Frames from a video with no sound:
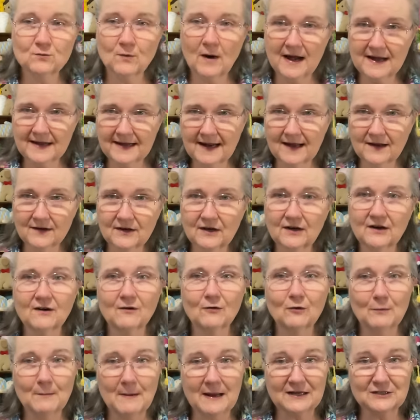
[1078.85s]
right down here. I
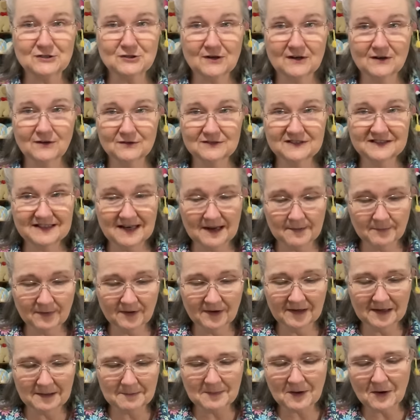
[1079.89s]
want to make sure I don't step
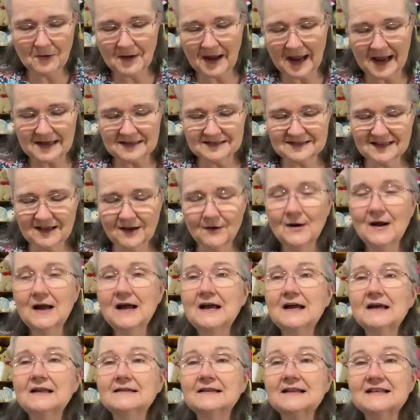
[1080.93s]
on him. Okay, so
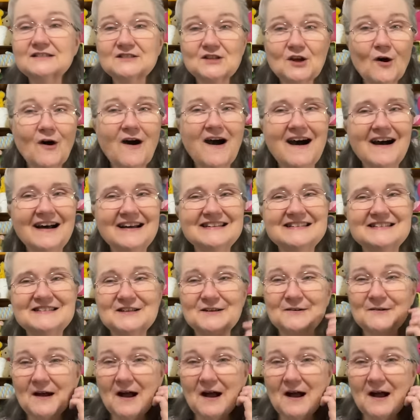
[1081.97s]
let's go on to